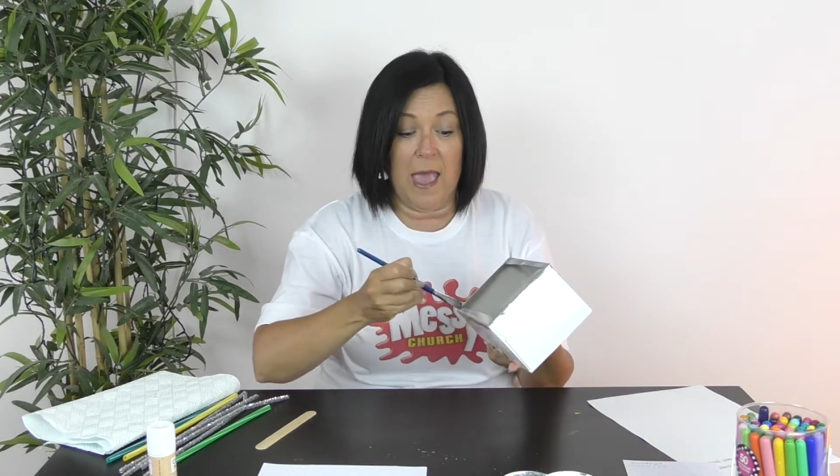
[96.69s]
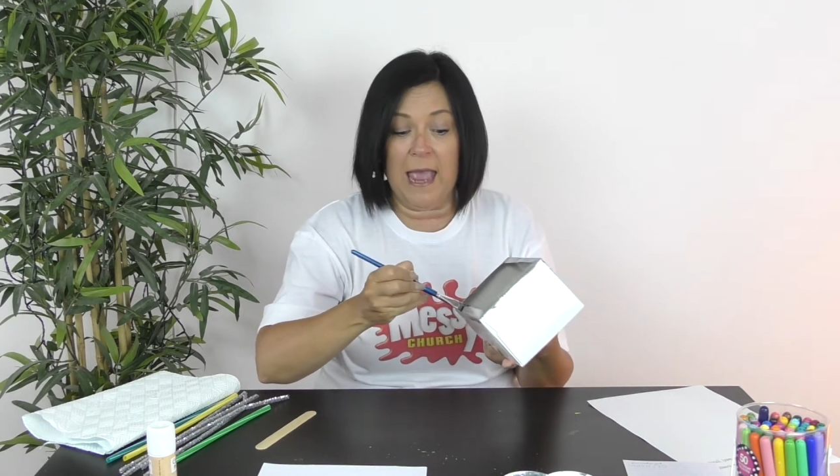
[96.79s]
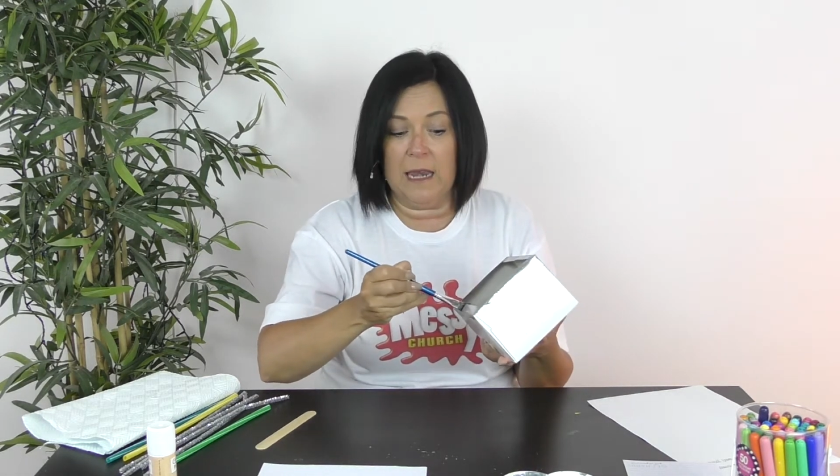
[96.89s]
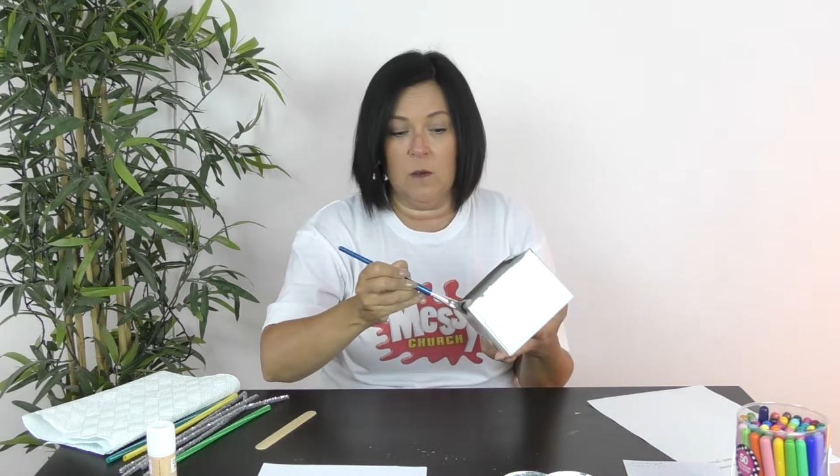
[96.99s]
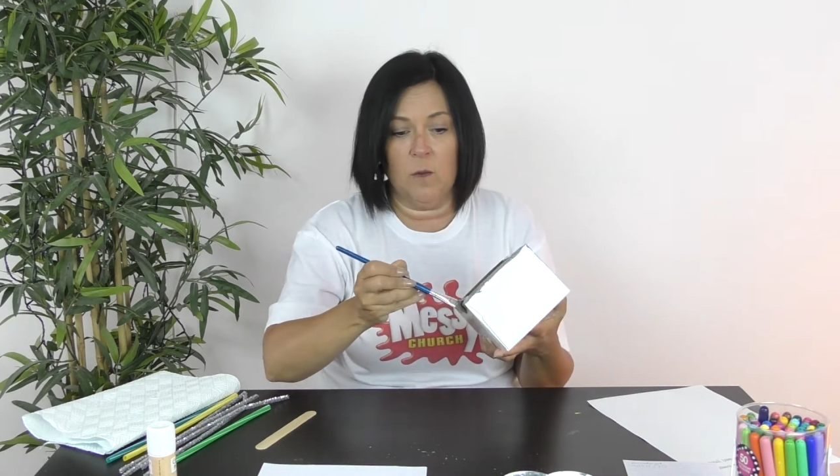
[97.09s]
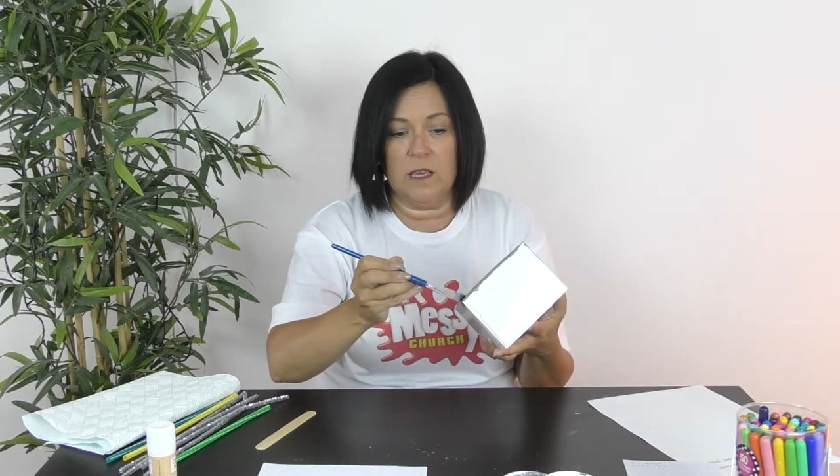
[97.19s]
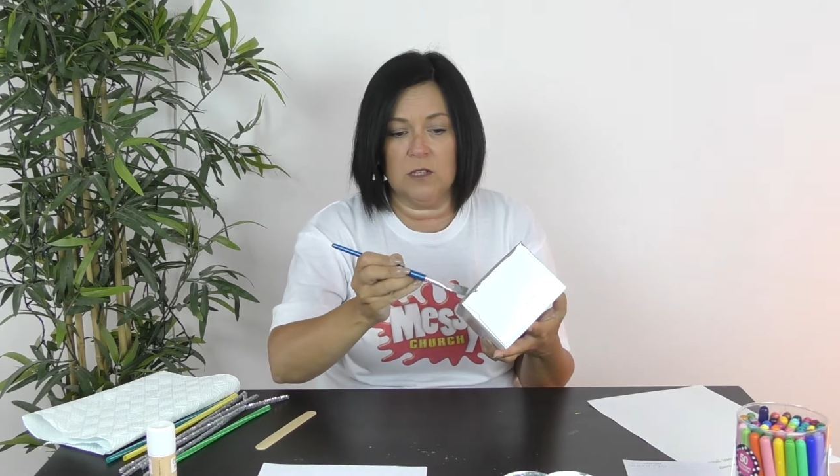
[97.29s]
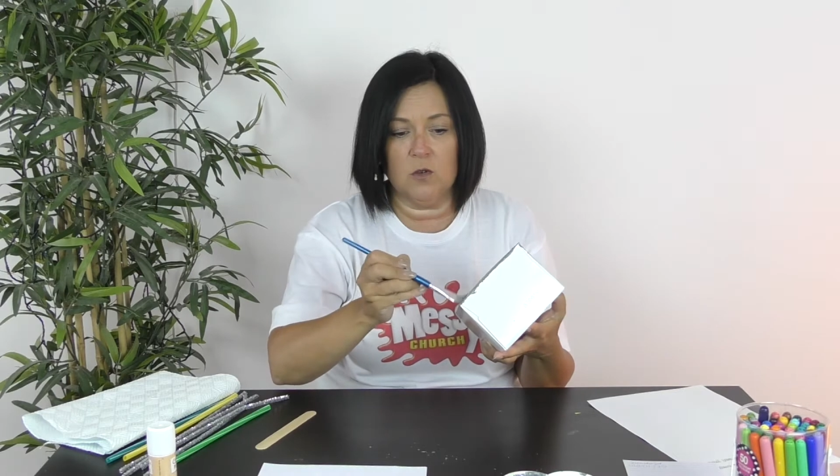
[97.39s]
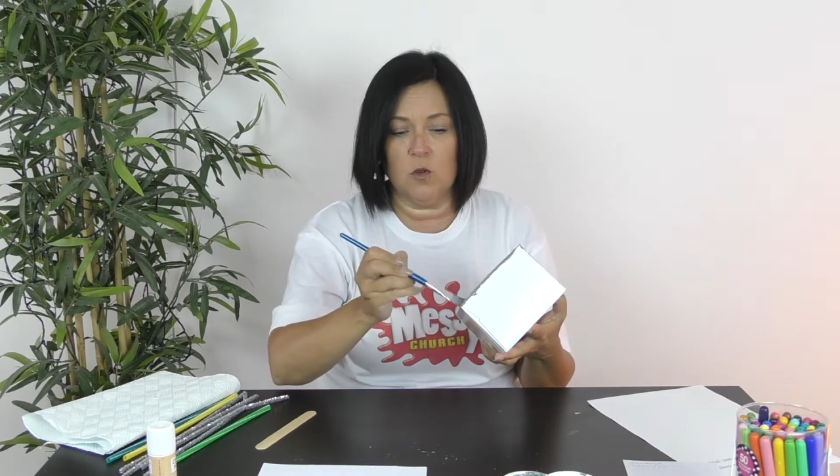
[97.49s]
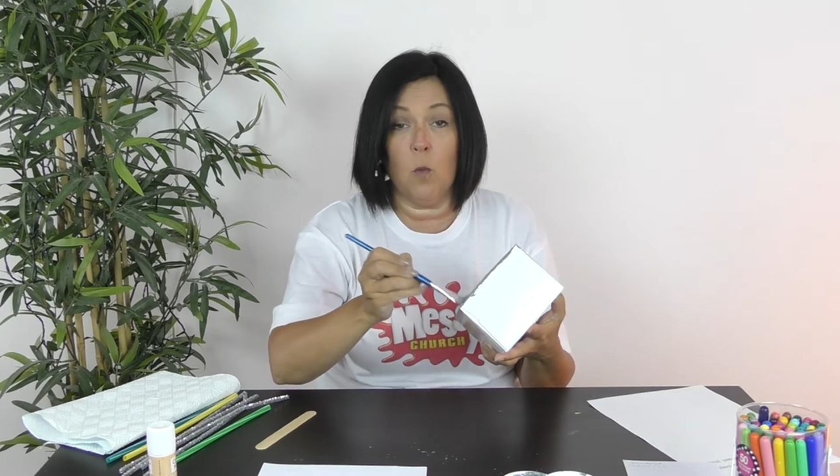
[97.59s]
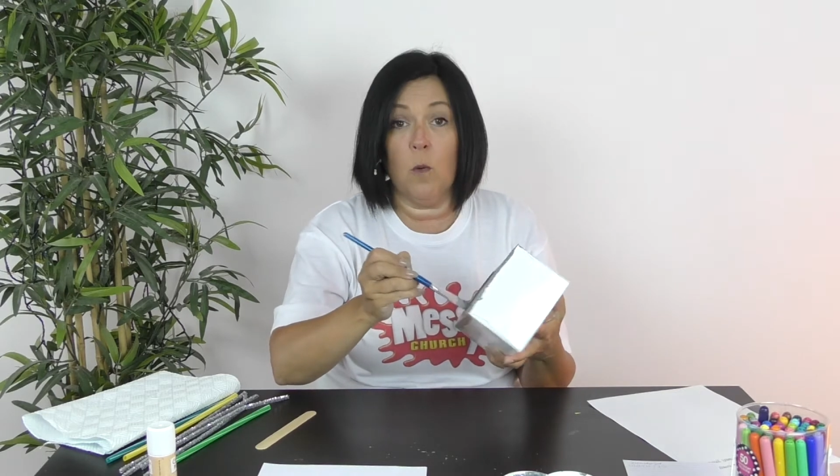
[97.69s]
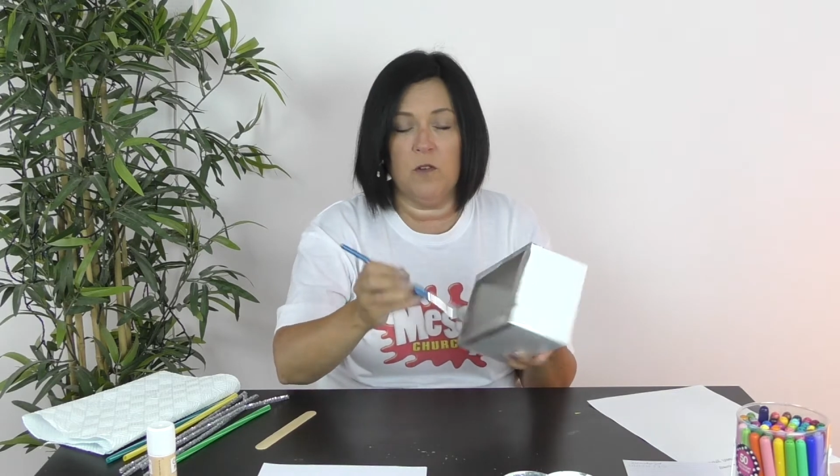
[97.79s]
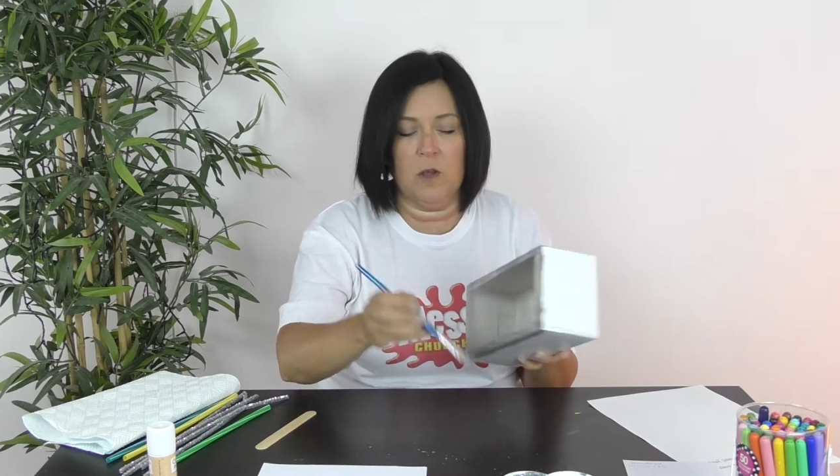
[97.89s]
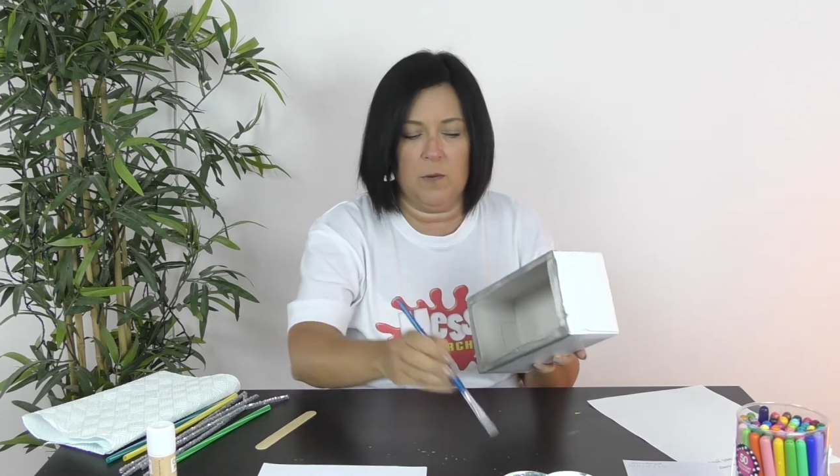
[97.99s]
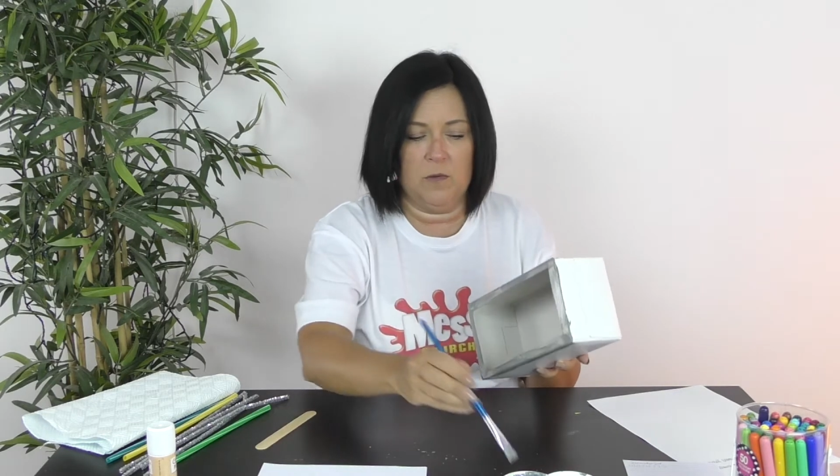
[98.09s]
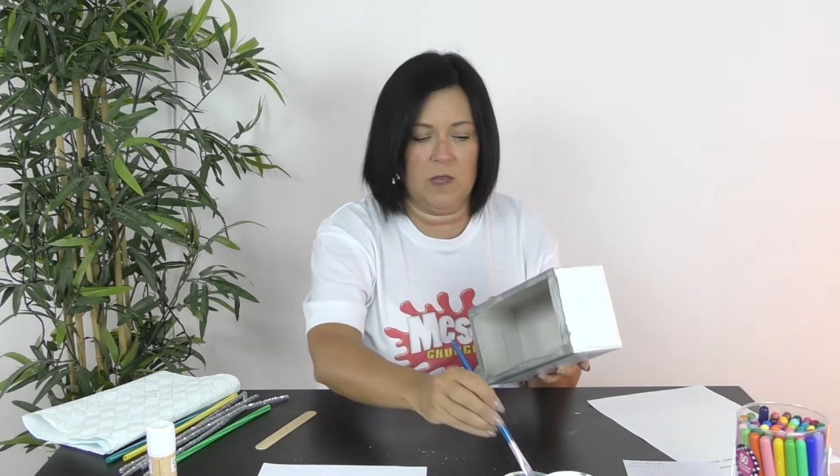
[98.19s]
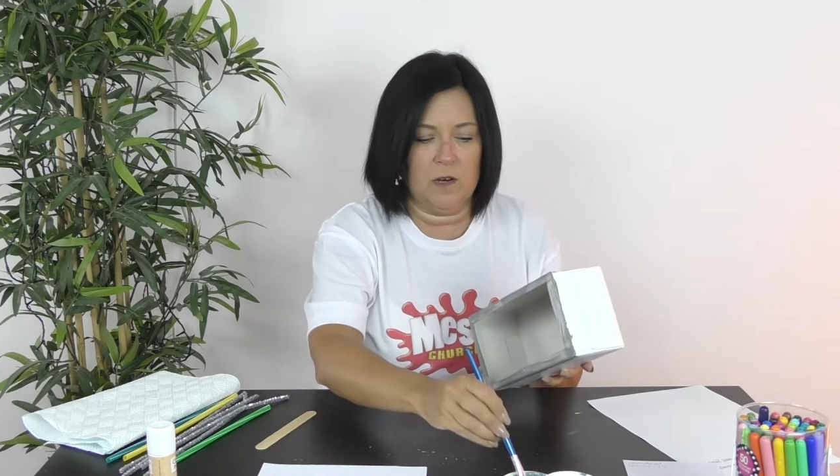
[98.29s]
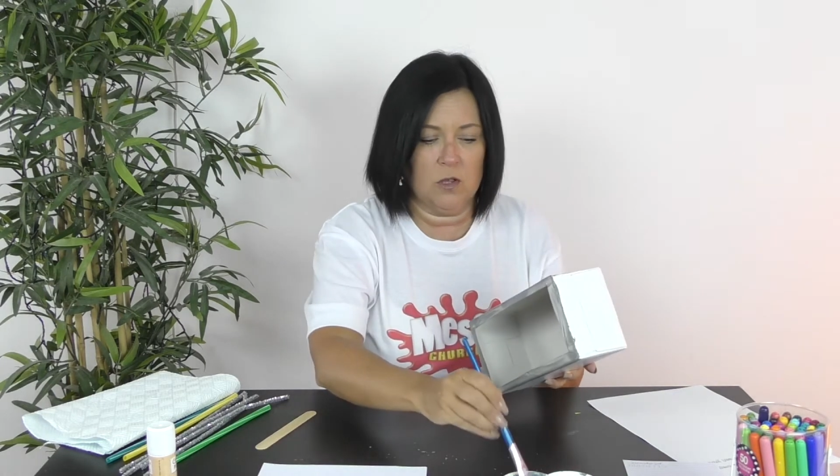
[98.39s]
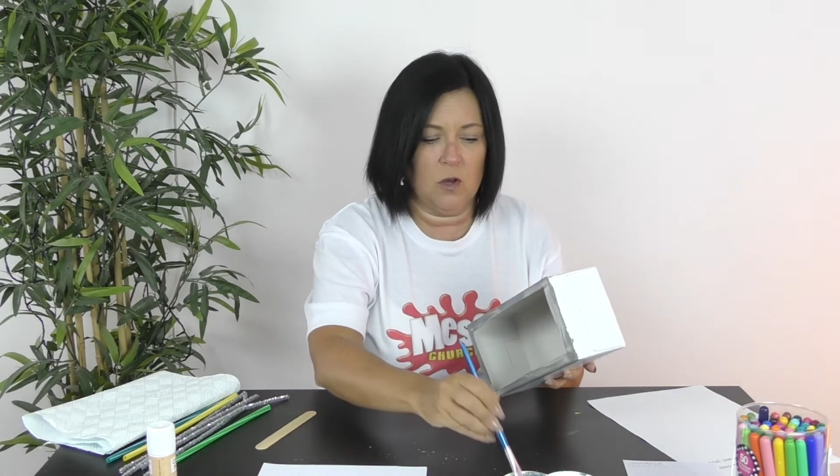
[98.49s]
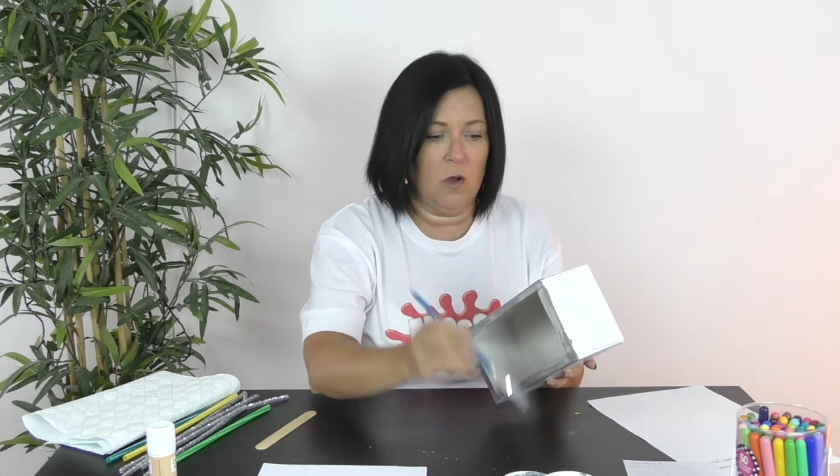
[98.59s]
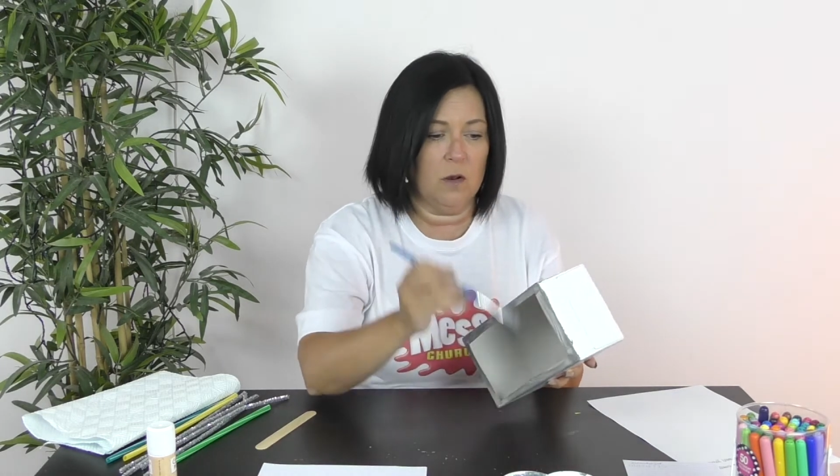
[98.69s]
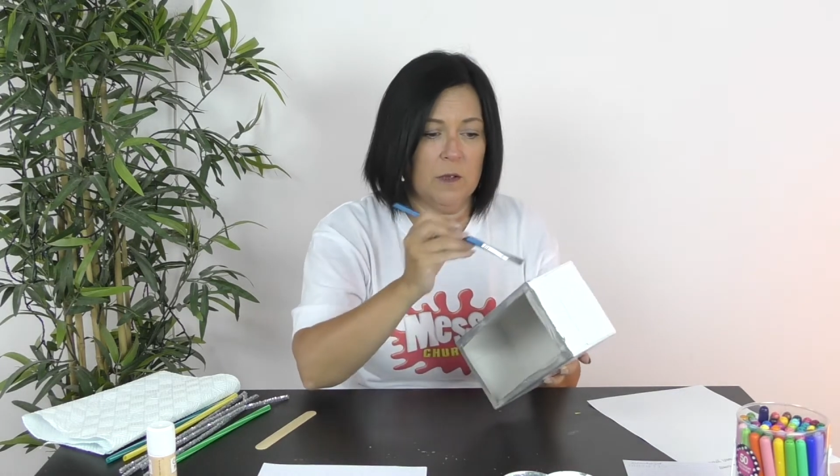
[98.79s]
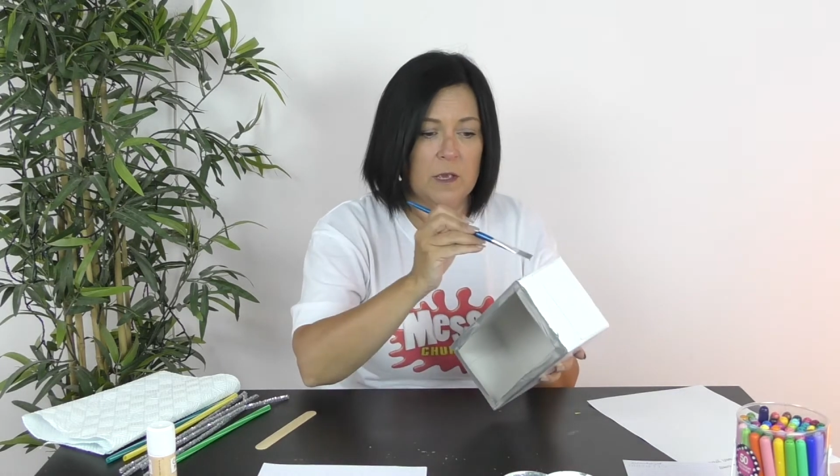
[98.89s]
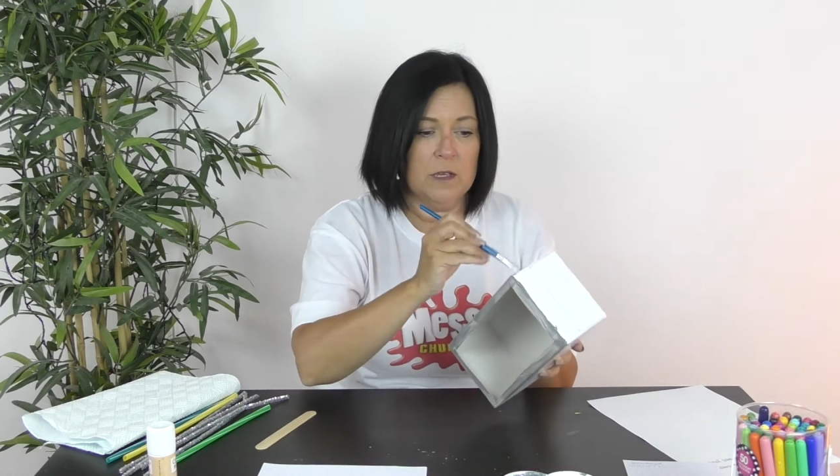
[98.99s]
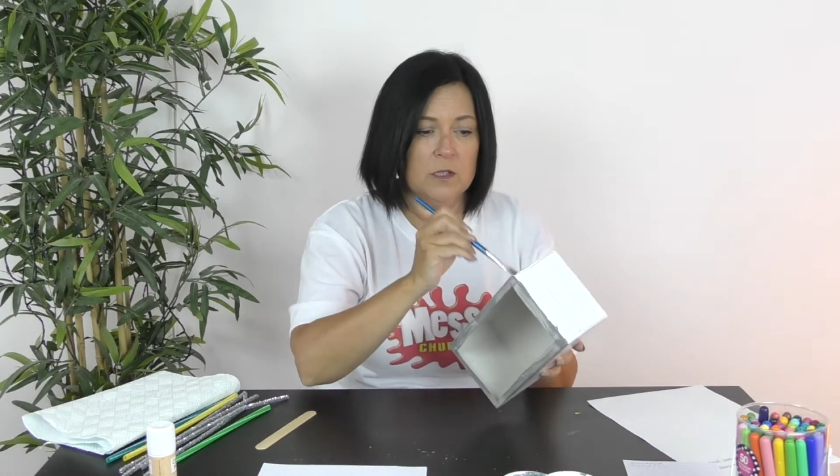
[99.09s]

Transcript: anyway, so don't worry about that at all.